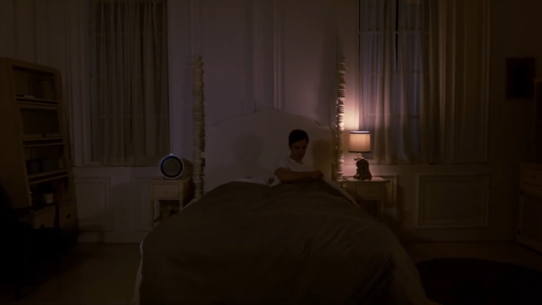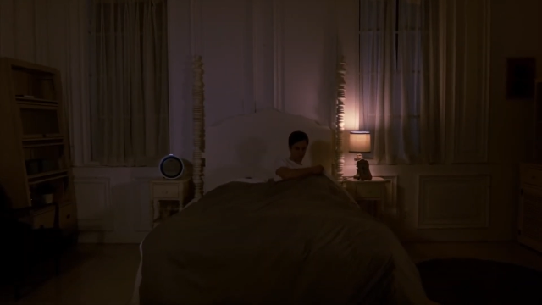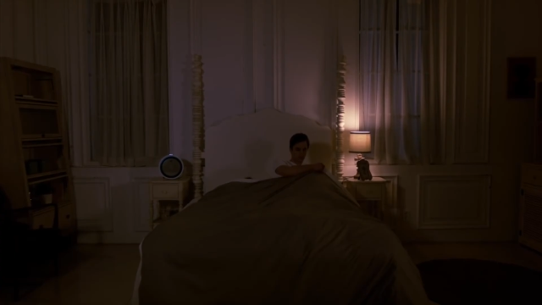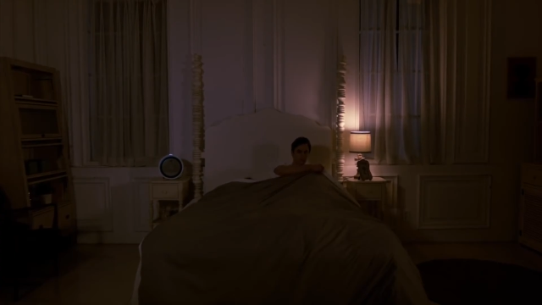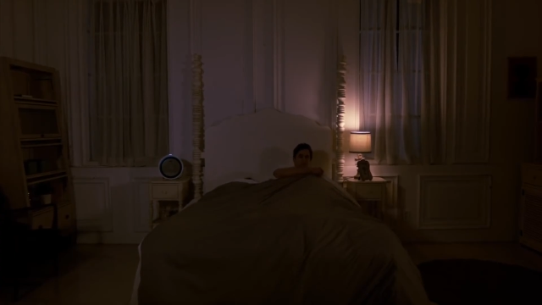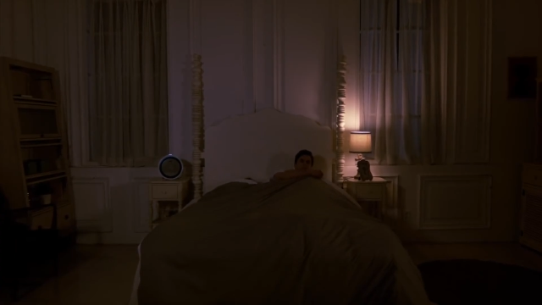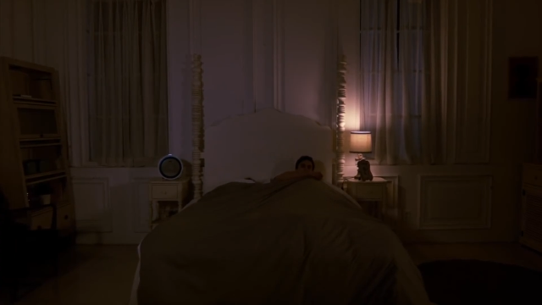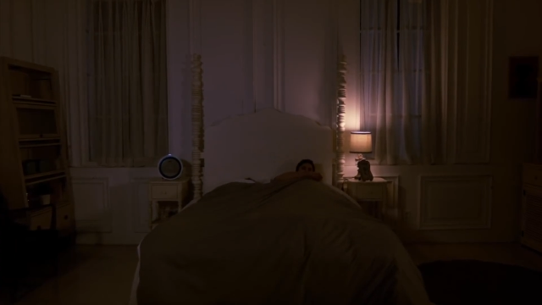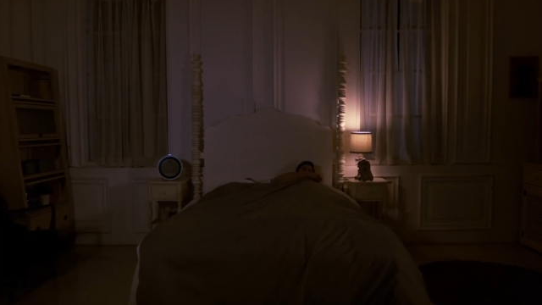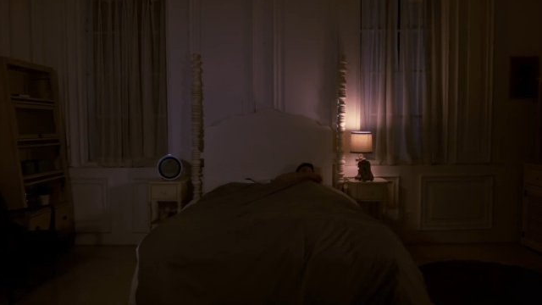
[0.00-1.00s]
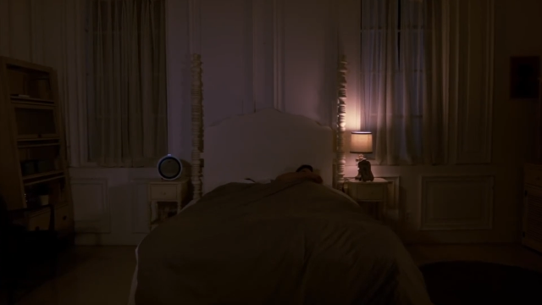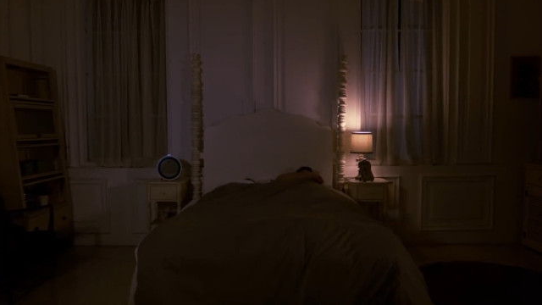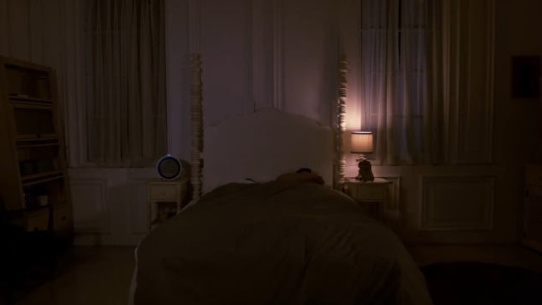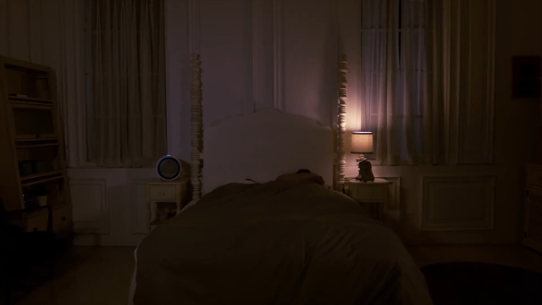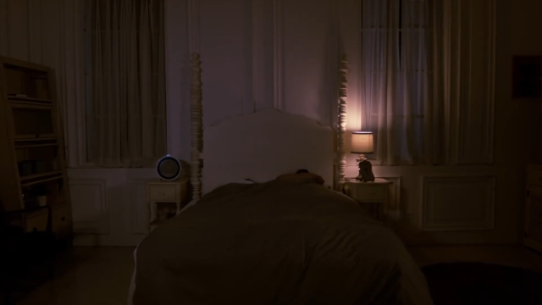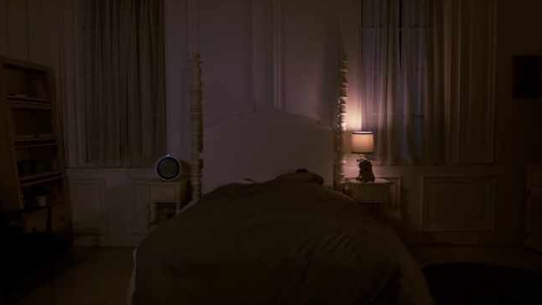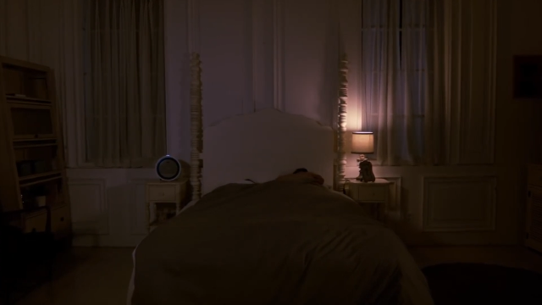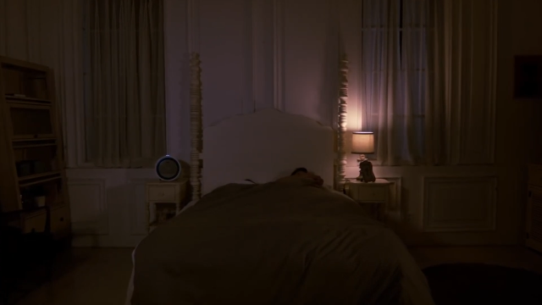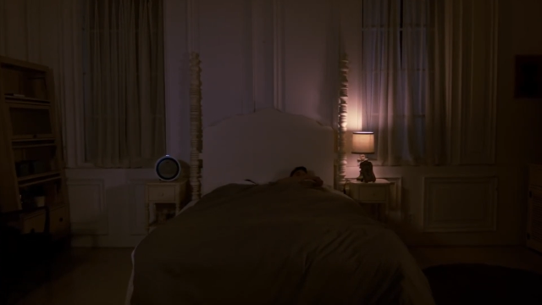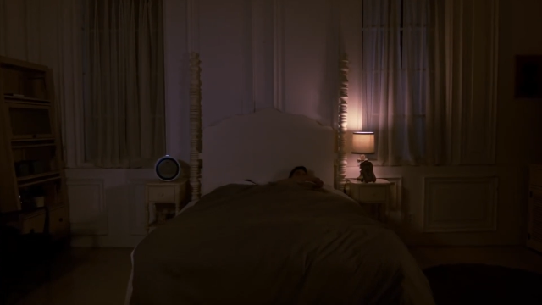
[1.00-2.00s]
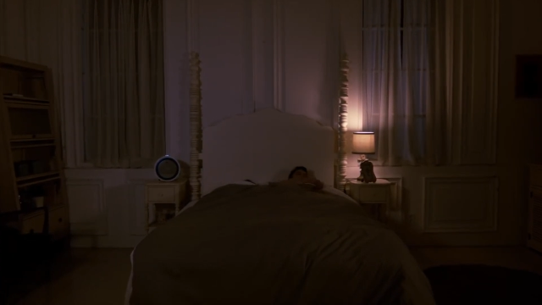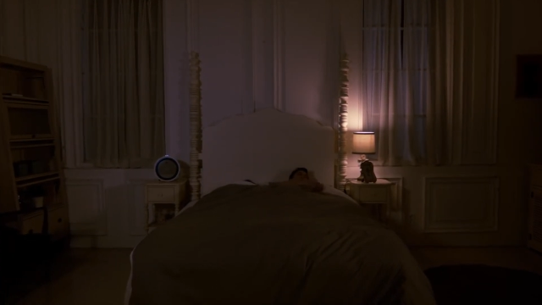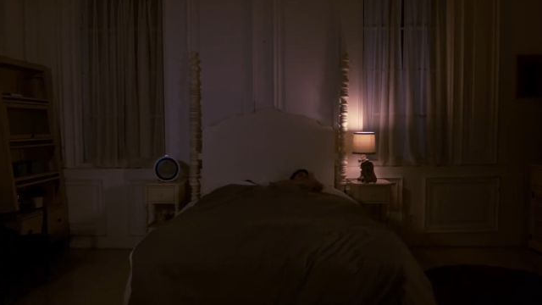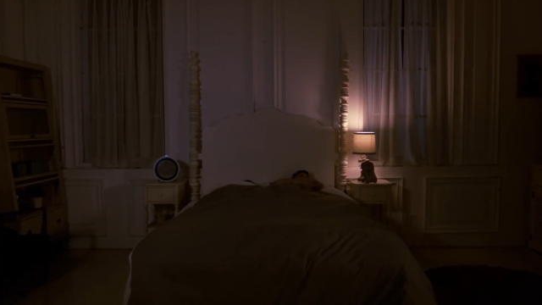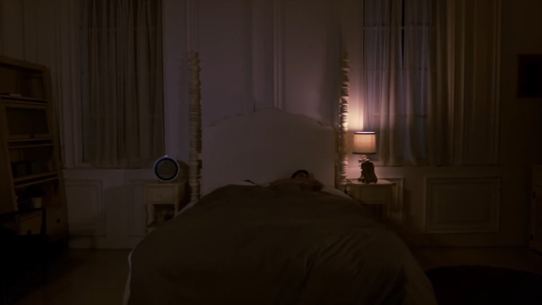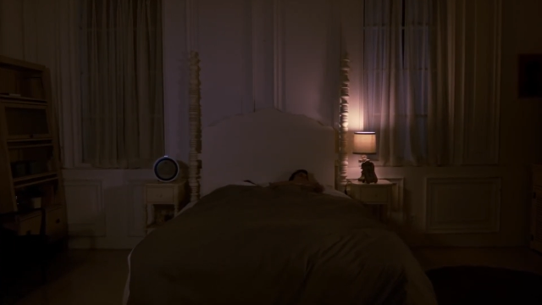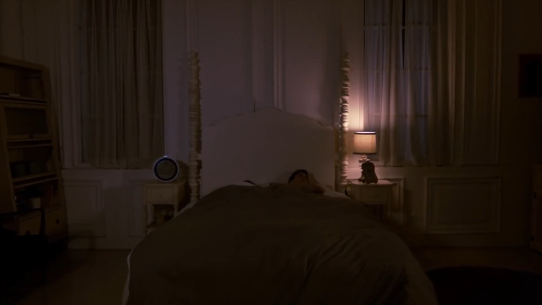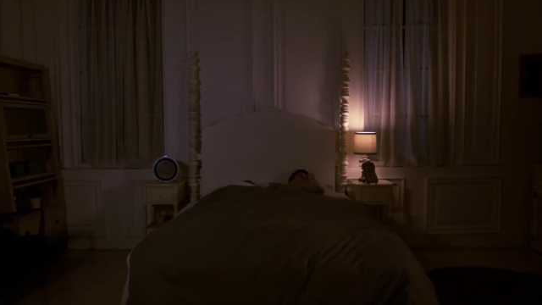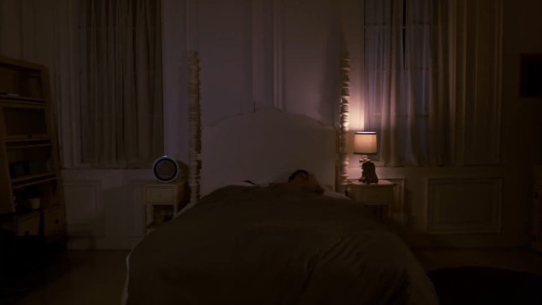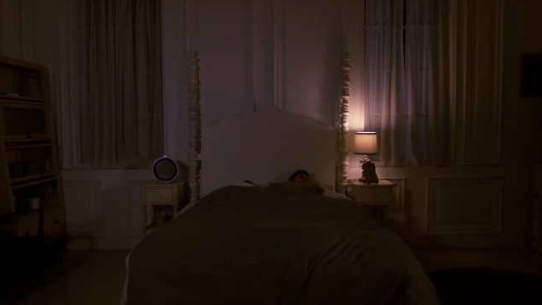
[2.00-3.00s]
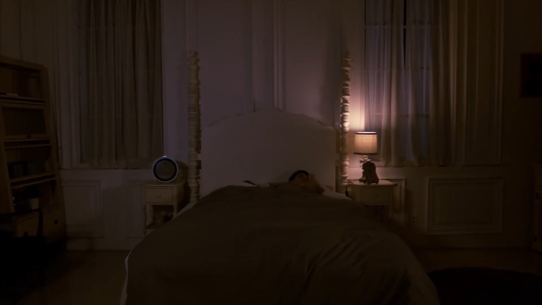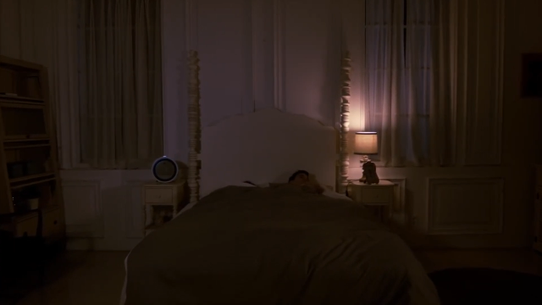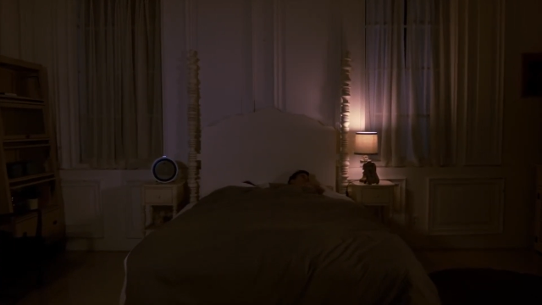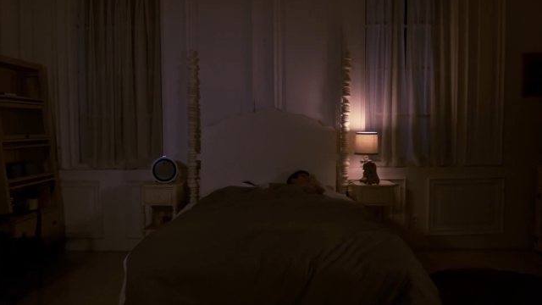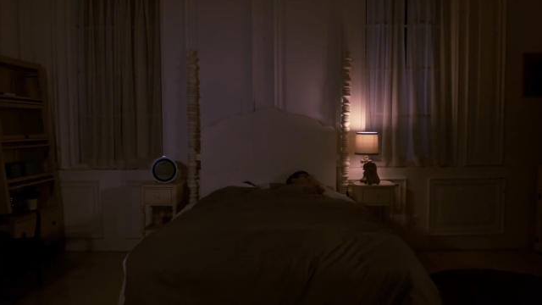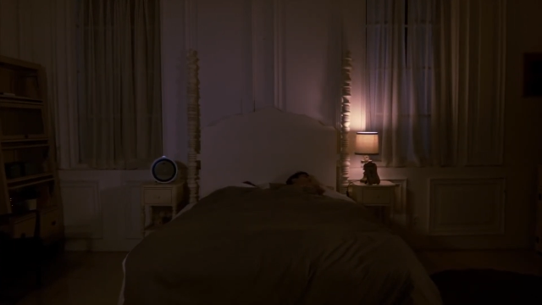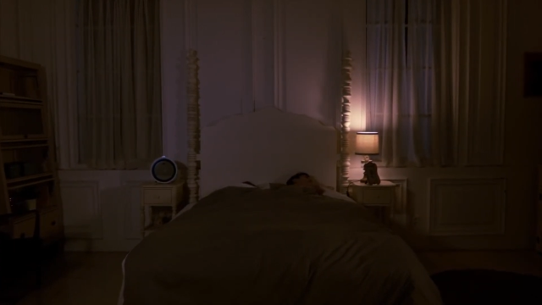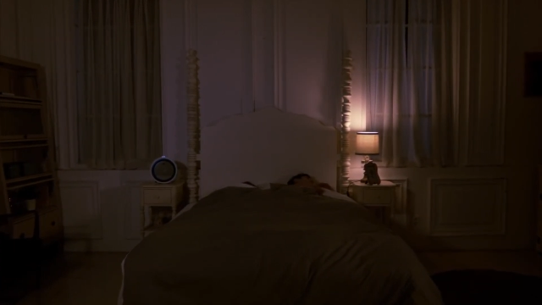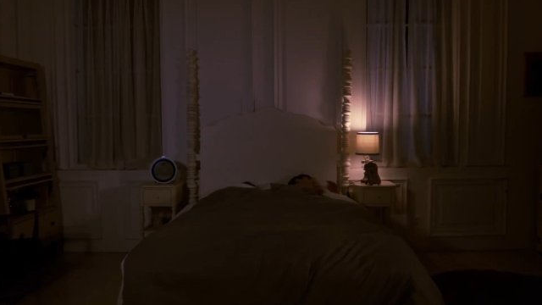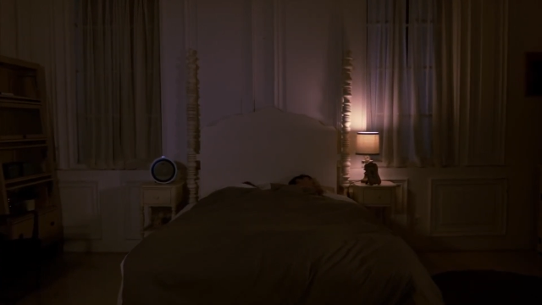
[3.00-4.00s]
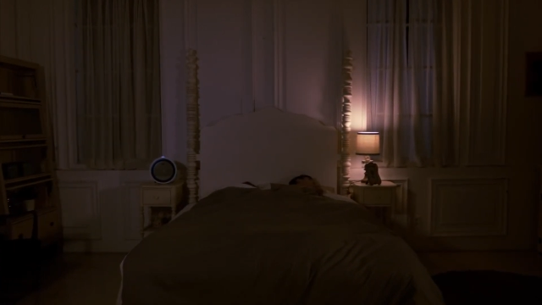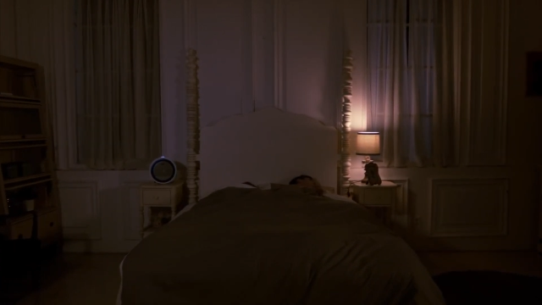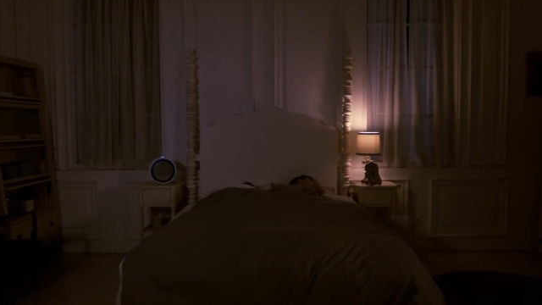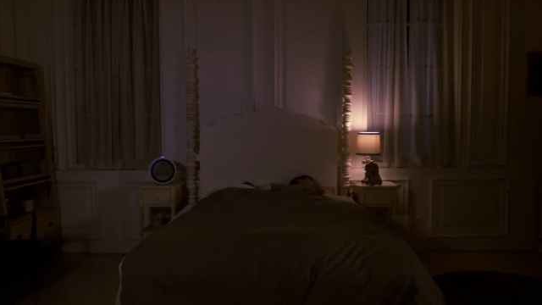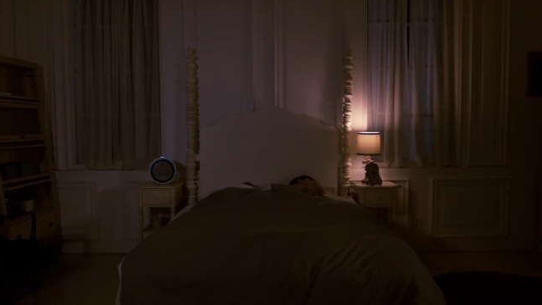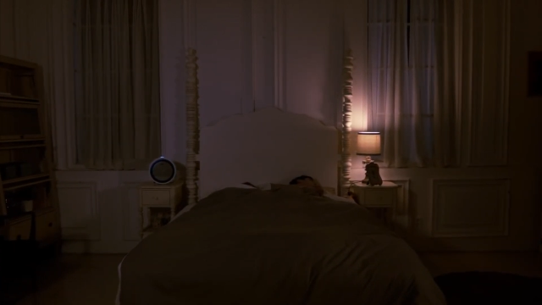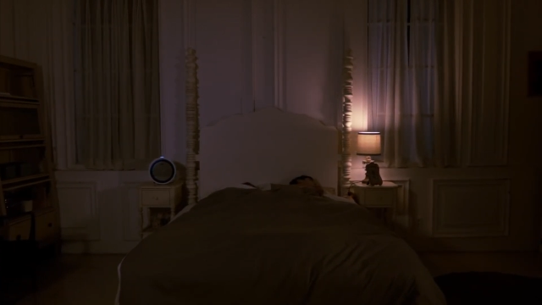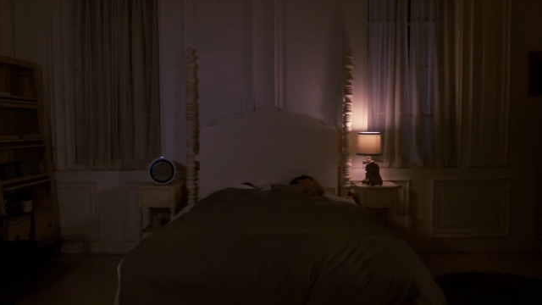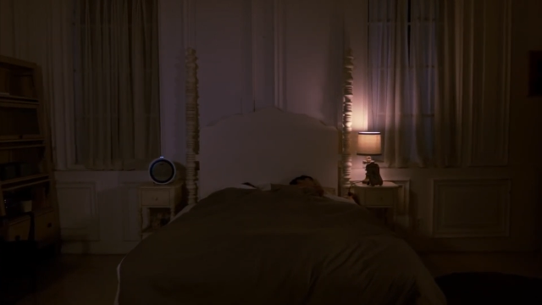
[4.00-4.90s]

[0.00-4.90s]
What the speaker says: No face is visible, so there are no lips to read.